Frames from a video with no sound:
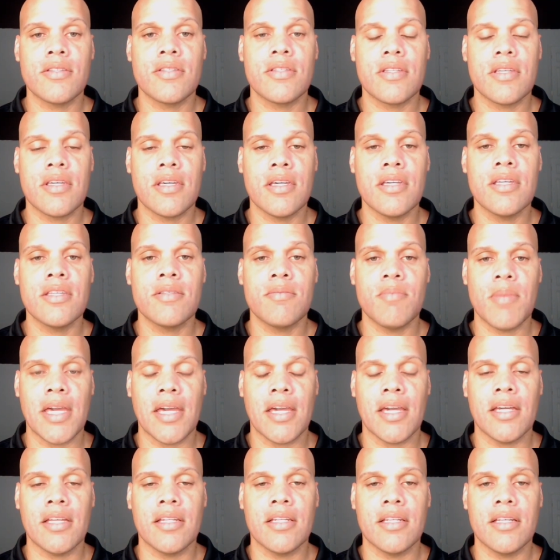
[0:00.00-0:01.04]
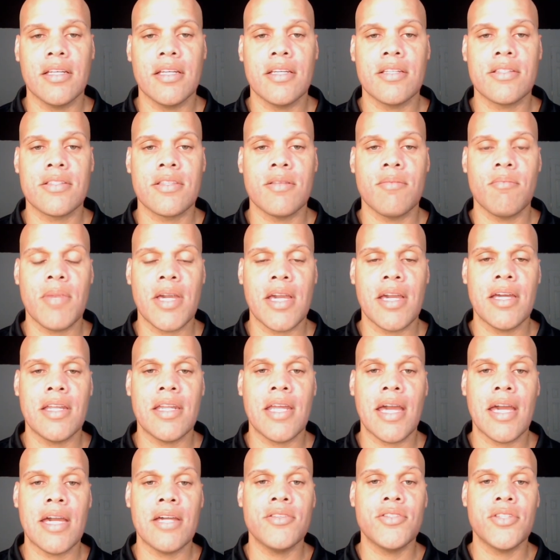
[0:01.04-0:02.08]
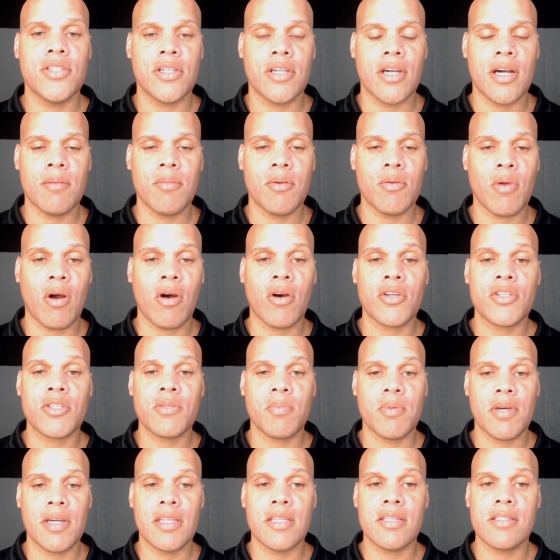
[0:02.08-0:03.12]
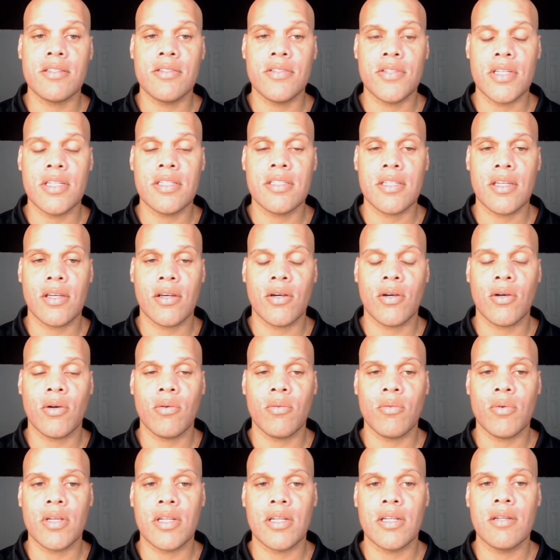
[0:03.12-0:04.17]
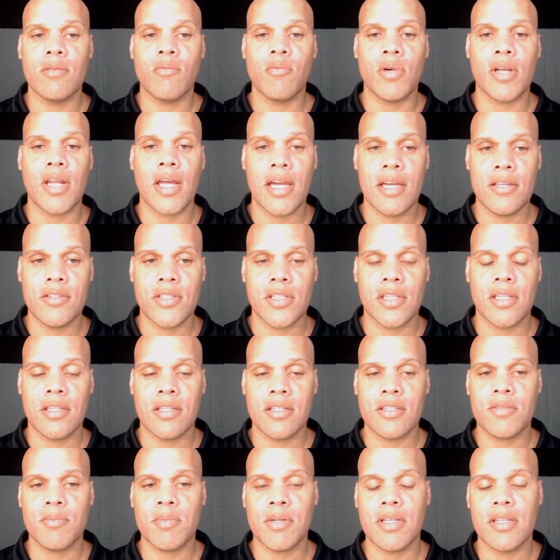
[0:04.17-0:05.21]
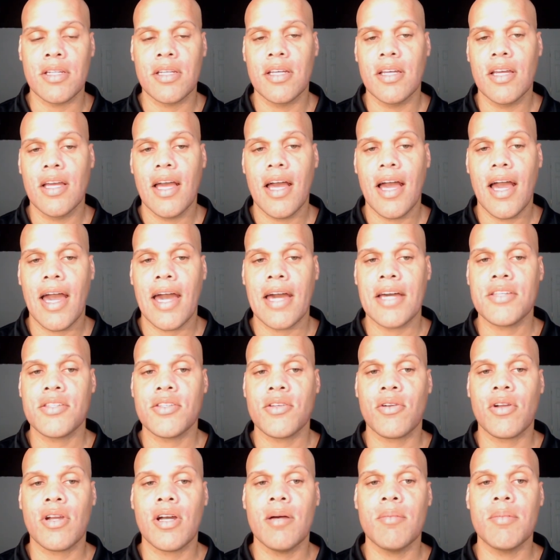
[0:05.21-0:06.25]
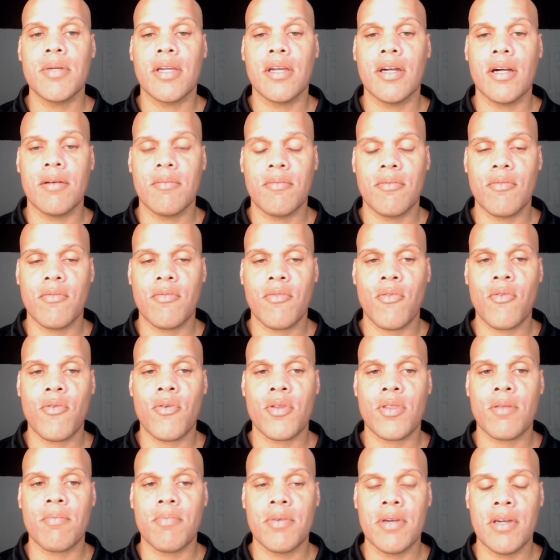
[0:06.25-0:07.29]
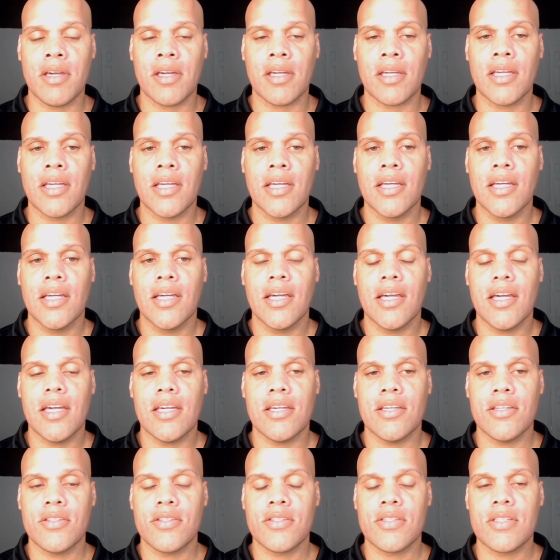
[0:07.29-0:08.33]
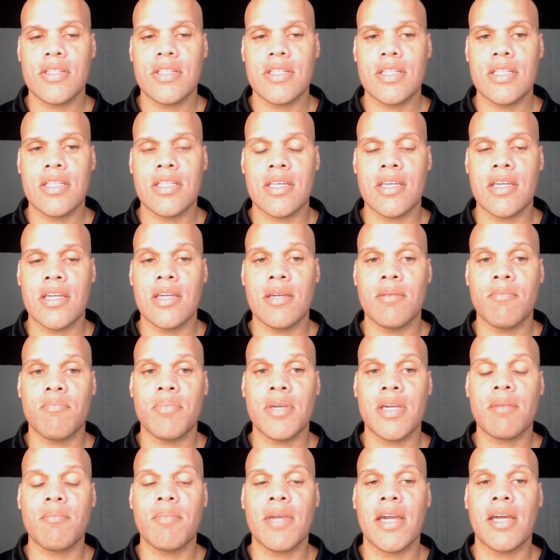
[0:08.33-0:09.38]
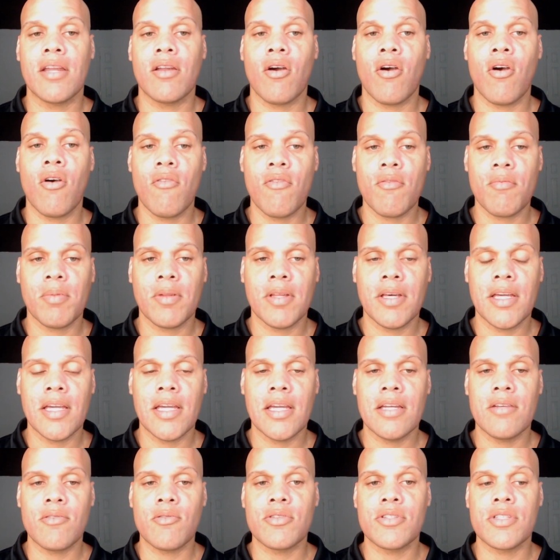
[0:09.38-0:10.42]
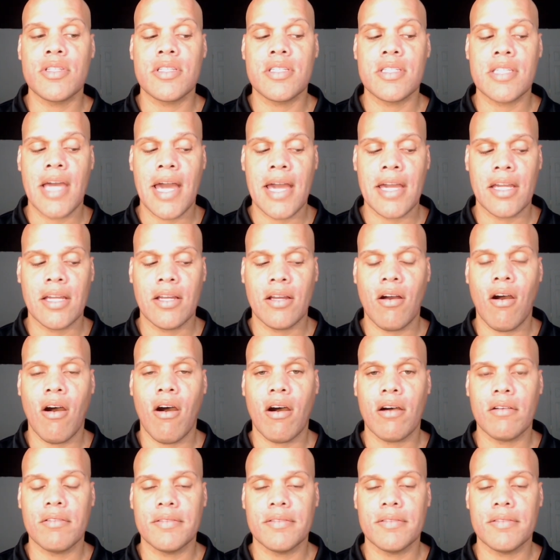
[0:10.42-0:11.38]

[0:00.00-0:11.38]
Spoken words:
his man, is the man hedging up, and I'll explain this in detail what hedging is, but as they're coming up for the pick, is the big man overplaying or is he sagging off?